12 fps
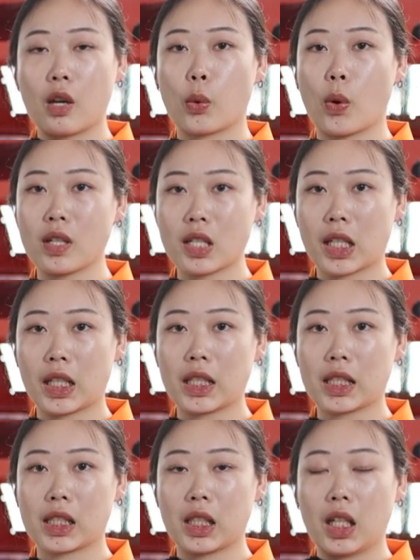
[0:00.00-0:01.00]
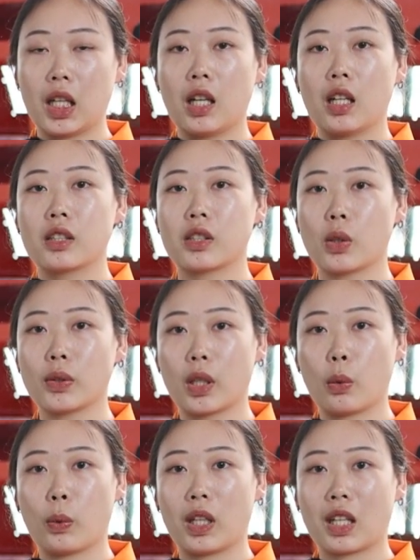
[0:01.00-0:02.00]
quantities, so
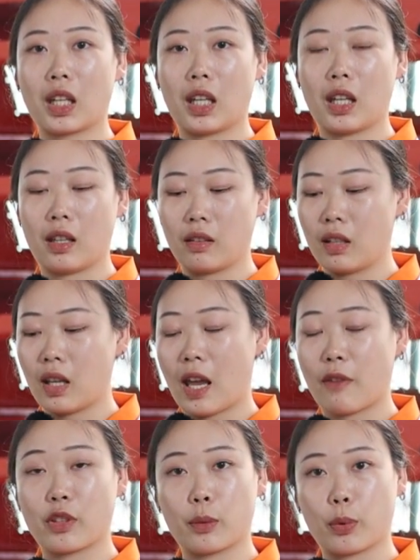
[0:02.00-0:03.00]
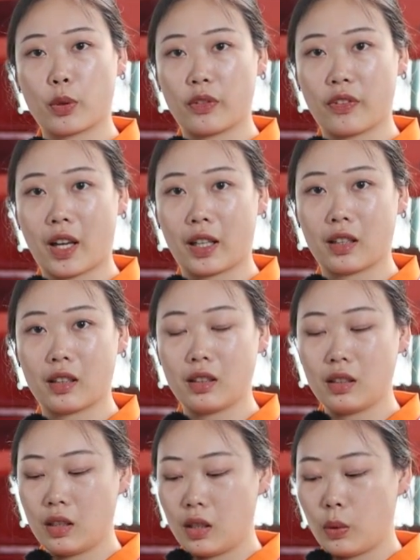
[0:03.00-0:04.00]
that we can have the
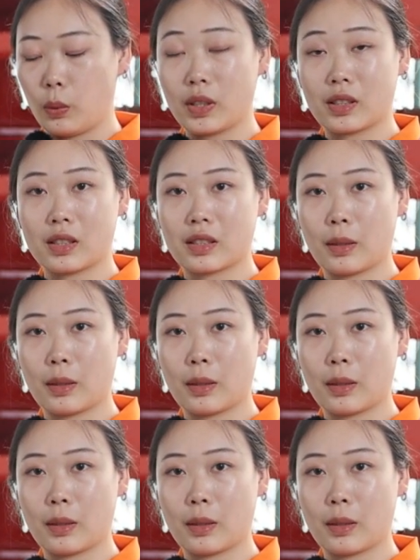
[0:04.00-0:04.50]
profile with